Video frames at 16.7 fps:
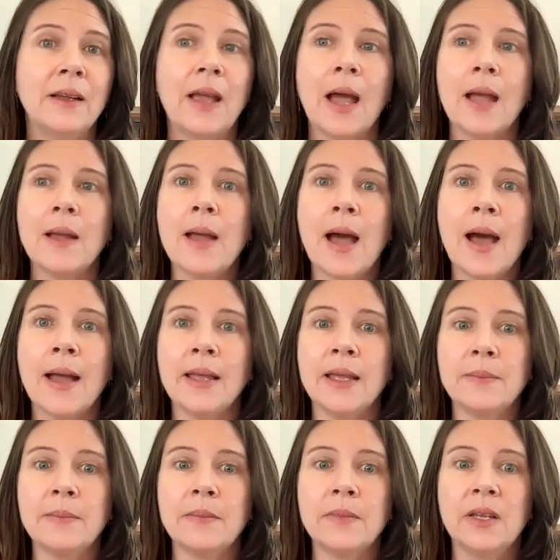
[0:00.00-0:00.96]
Like
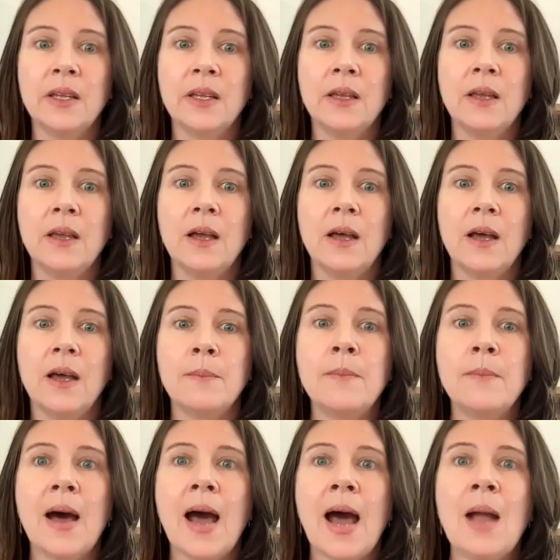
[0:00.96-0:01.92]

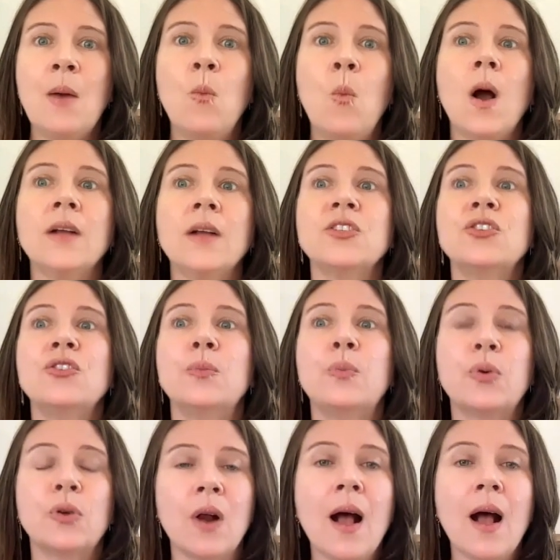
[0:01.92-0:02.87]
I want to
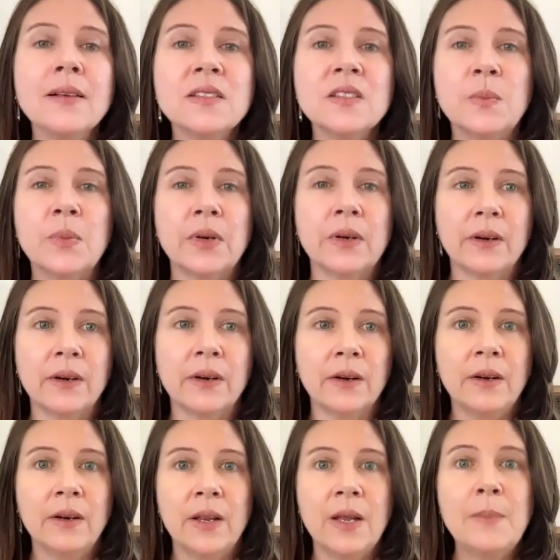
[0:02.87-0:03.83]

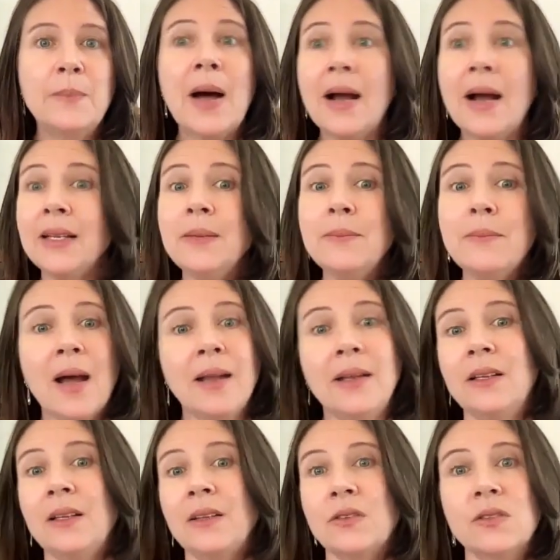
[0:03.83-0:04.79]
prosper body,
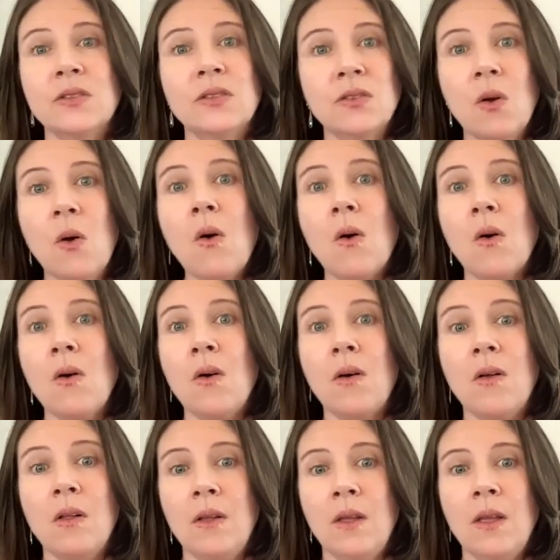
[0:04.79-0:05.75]
mind, and
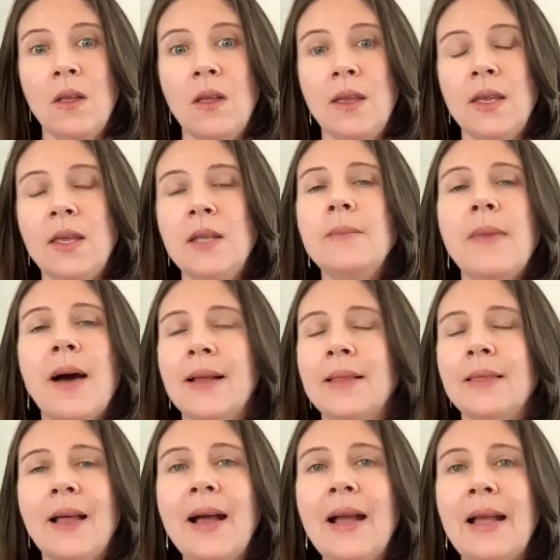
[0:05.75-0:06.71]
soul in my
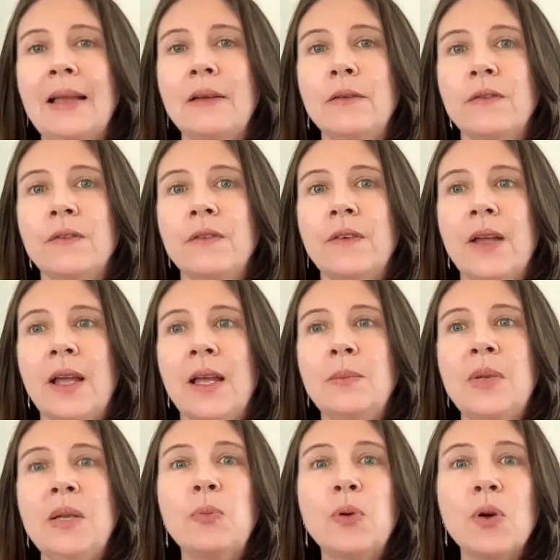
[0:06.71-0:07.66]
life,
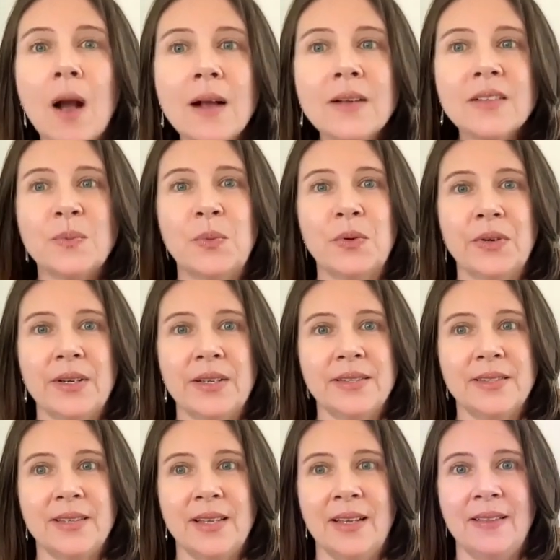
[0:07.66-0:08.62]
and be
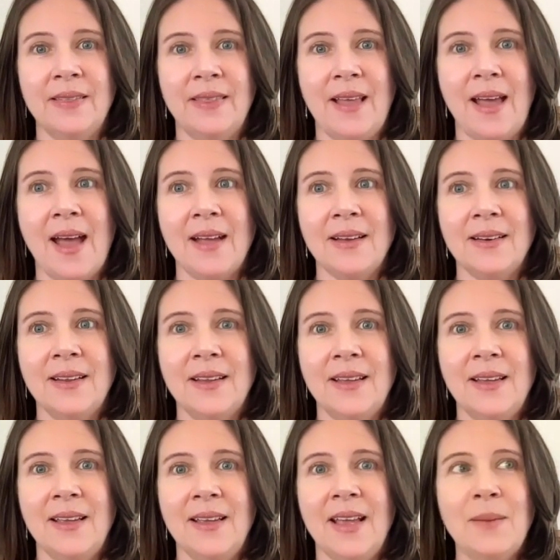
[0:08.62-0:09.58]
prosperous in that,
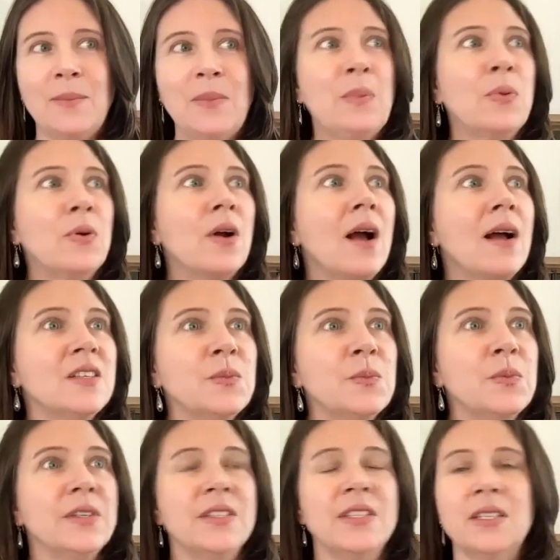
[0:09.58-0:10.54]
and be
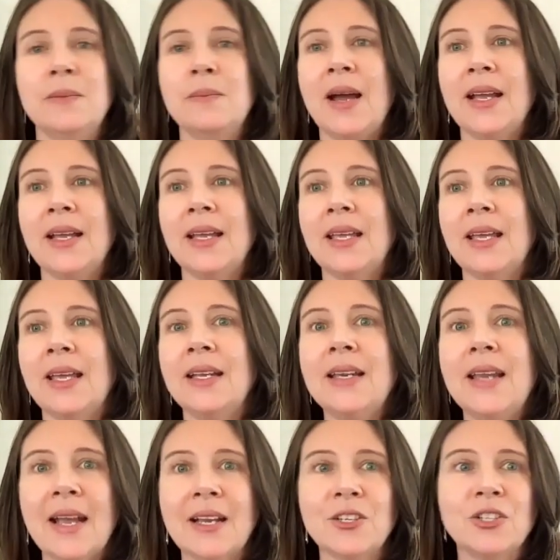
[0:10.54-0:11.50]
prosperous in my
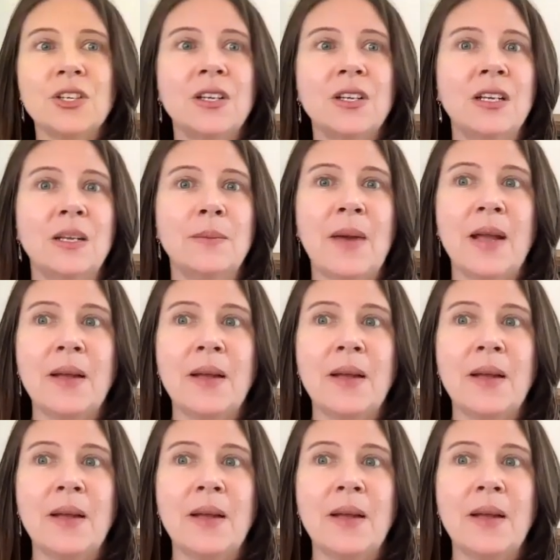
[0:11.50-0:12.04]
connection and in